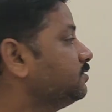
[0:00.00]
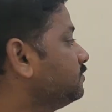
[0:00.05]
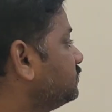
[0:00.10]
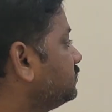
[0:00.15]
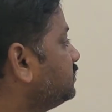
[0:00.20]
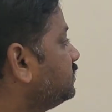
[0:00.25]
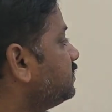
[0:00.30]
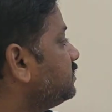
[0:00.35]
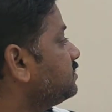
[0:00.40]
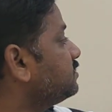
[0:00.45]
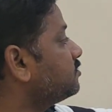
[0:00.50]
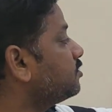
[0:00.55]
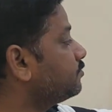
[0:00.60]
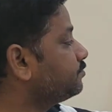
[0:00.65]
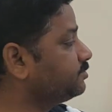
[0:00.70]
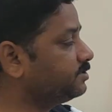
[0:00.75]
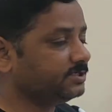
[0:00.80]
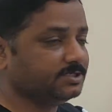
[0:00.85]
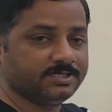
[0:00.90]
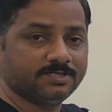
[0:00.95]
So there is an
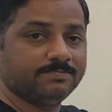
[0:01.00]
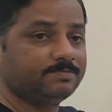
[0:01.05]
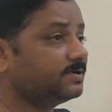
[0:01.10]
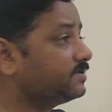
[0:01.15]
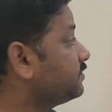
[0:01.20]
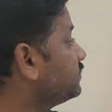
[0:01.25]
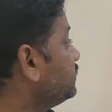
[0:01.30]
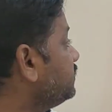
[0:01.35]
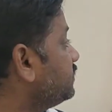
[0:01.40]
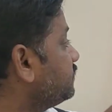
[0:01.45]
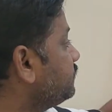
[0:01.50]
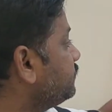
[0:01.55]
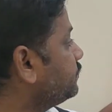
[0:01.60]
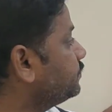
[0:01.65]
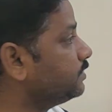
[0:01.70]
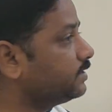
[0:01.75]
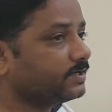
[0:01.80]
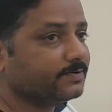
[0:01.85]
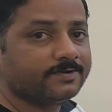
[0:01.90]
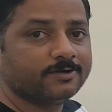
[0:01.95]
option here, but here we
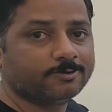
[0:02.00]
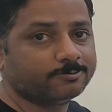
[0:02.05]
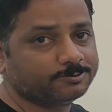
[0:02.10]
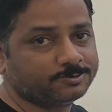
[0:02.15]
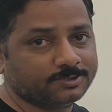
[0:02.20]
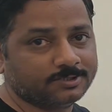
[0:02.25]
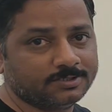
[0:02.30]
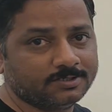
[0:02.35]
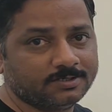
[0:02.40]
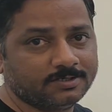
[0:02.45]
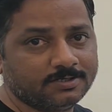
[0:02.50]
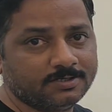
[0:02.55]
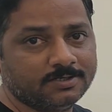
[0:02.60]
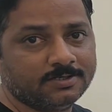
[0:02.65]
don't have an option.